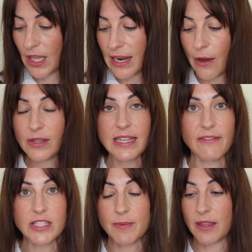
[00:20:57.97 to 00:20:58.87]
Now,
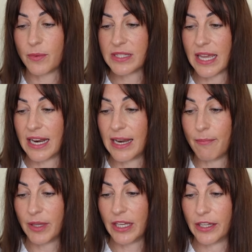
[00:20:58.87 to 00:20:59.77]
David Smith was an
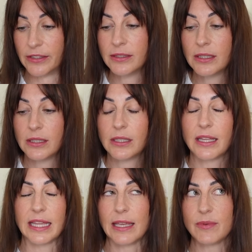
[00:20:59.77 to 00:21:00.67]
Olympian.
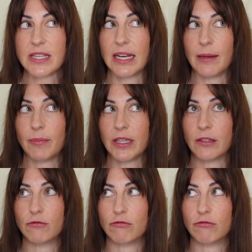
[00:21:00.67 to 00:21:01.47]
I think he was an Olympian